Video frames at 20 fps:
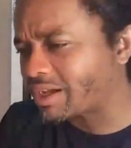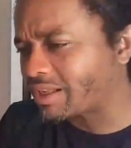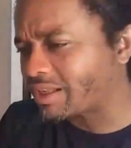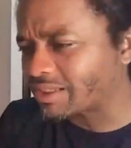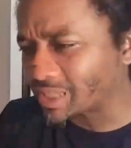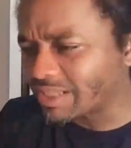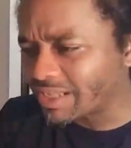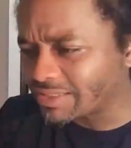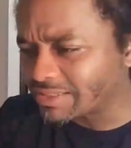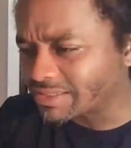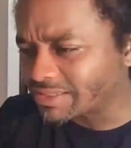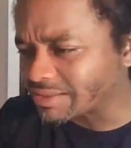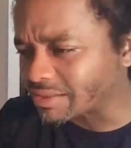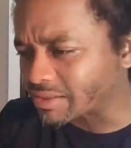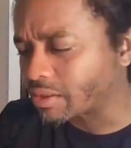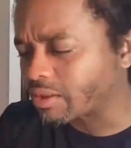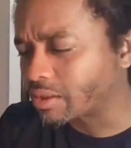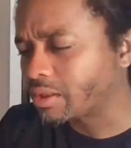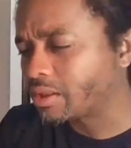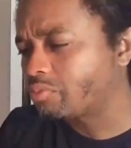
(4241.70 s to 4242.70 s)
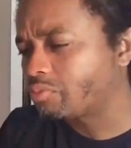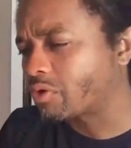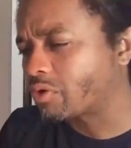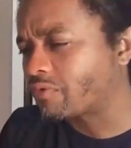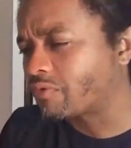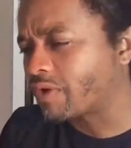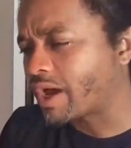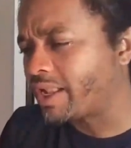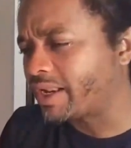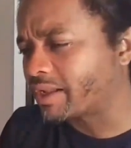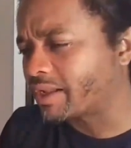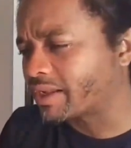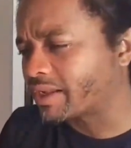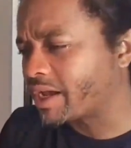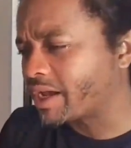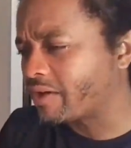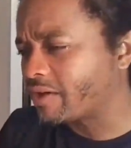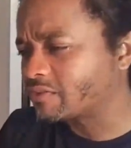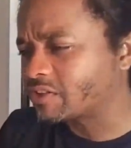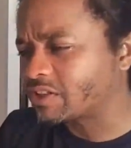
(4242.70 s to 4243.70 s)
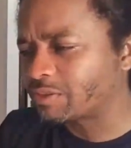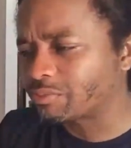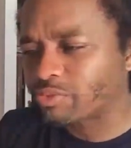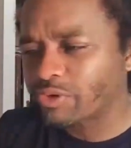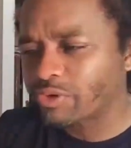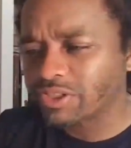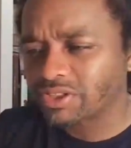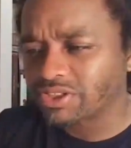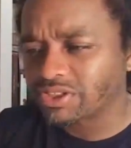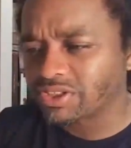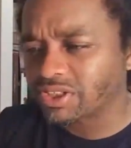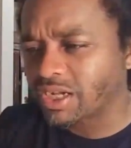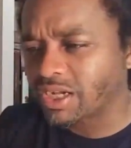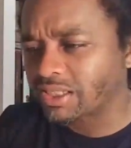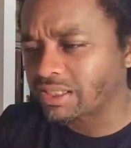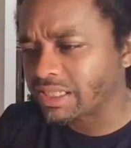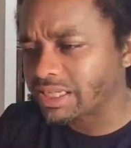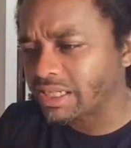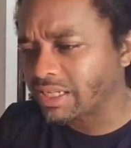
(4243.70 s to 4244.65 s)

legend, providing accounts of the Prester John letter,